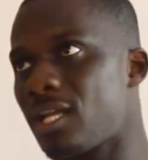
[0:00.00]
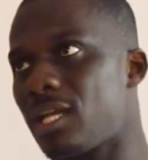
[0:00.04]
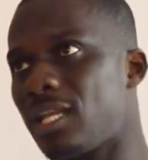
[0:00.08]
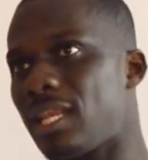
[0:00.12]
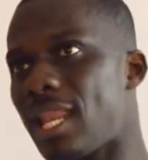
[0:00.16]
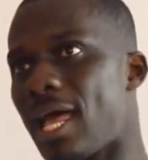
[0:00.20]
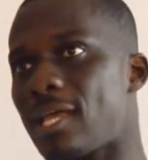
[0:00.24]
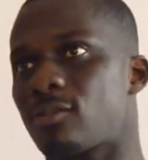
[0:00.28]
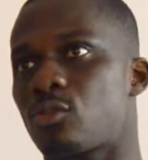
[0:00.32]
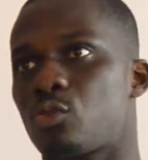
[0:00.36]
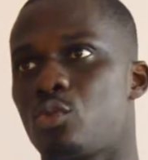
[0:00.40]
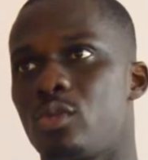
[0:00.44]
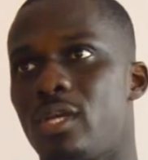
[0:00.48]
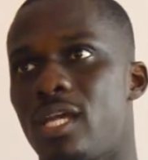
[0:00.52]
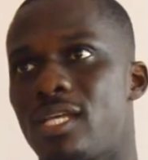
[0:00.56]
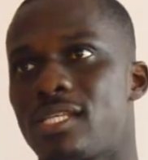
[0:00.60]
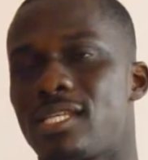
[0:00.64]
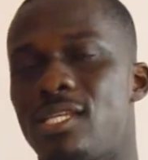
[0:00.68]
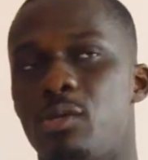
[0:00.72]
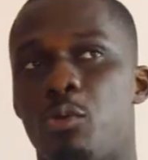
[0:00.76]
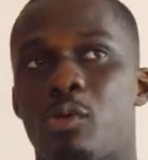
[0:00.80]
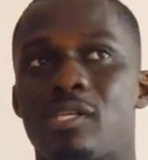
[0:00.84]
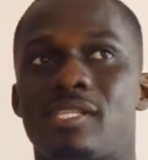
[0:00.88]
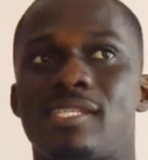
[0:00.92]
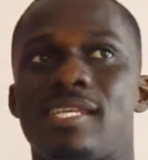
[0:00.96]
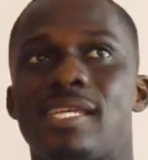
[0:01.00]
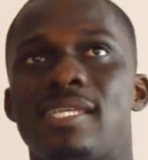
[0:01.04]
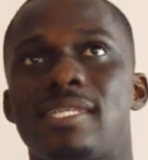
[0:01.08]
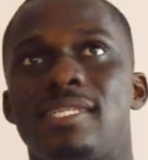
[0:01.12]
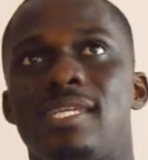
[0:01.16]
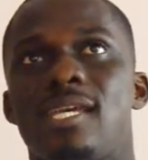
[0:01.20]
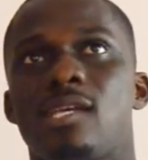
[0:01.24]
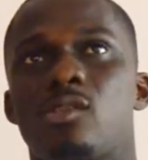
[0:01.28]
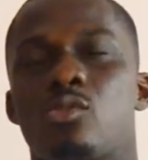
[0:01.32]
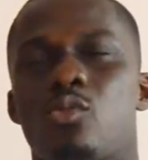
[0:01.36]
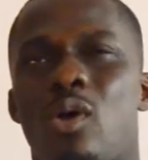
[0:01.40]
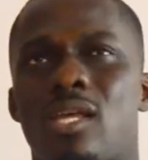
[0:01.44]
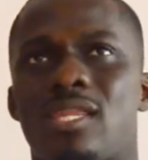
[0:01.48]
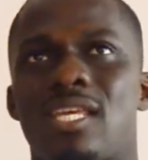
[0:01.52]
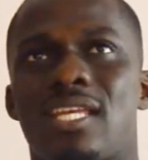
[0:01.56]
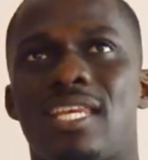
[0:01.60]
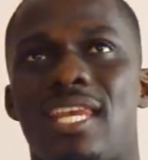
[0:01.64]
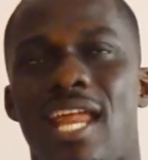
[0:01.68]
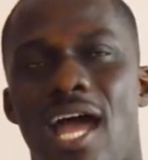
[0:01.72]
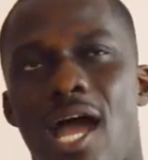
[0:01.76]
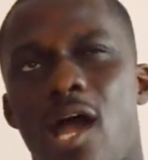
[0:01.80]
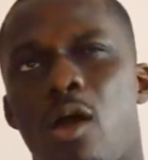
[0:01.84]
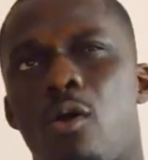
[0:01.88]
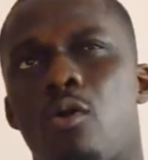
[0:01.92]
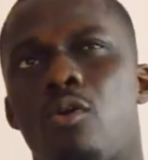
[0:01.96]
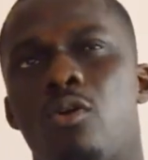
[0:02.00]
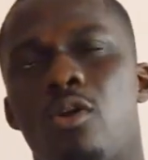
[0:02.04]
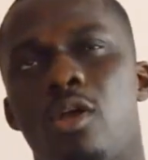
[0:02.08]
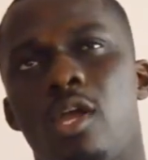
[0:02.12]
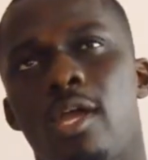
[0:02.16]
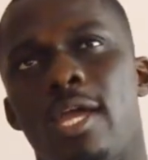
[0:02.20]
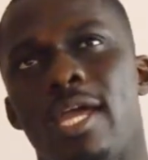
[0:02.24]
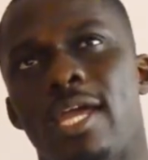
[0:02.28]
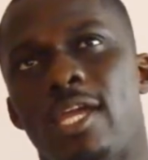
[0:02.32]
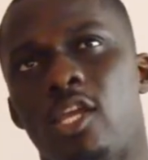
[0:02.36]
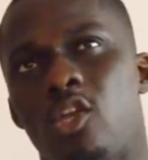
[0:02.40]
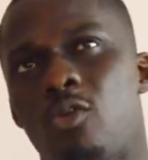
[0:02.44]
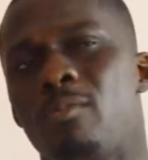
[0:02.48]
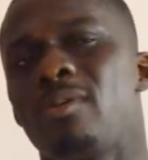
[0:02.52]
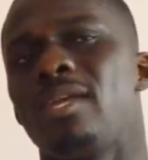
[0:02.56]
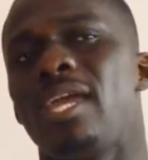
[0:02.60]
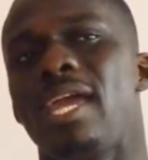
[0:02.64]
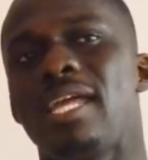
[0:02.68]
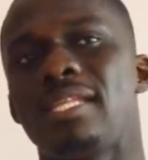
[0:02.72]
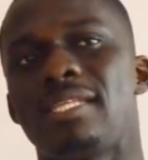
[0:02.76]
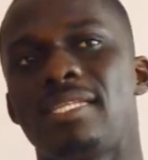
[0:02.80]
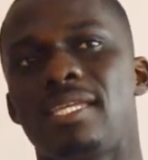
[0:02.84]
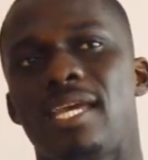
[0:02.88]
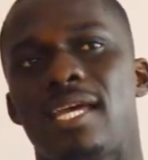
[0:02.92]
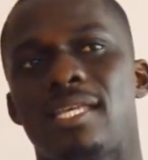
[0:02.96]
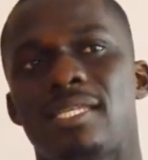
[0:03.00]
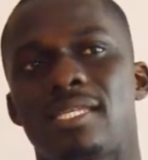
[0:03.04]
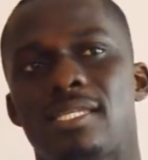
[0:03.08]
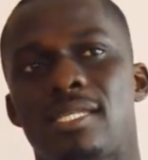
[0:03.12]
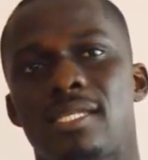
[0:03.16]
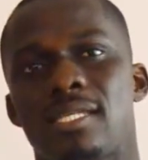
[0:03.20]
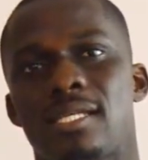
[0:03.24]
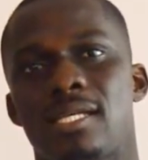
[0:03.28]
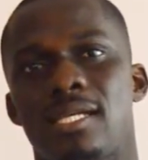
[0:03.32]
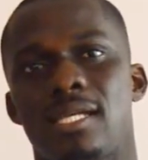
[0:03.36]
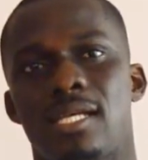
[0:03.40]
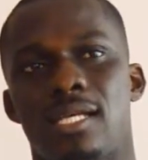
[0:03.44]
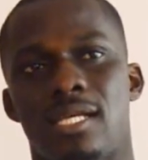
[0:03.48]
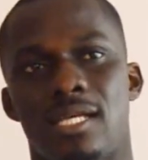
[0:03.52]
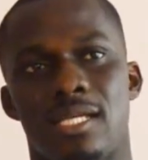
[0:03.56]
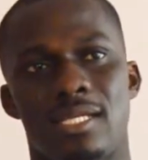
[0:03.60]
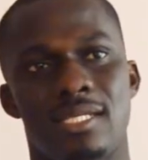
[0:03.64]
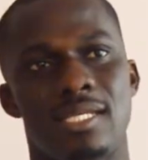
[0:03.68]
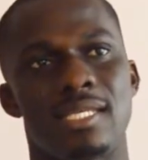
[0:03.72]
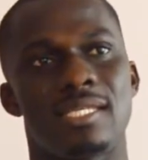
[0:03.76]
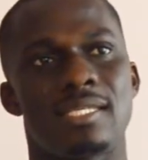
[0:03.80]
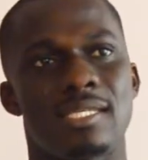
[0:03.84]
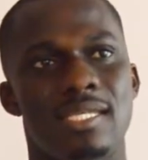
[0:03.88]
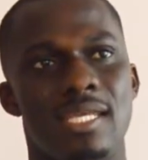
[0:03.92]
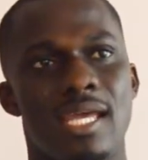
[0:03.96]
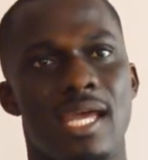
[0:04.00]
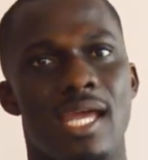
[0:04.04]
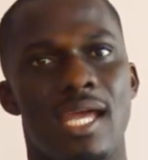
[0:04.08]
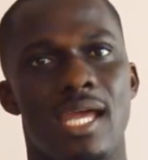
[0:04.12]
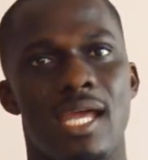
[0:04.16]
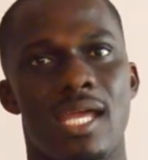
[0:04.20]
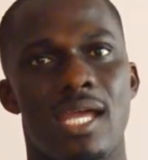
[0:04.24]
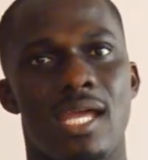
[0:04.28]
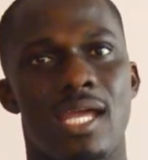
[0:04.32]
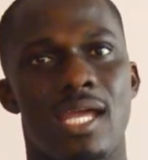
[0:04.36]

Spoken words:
Last 2 years he was 6 years, so I think now he'll be 8 years. This year,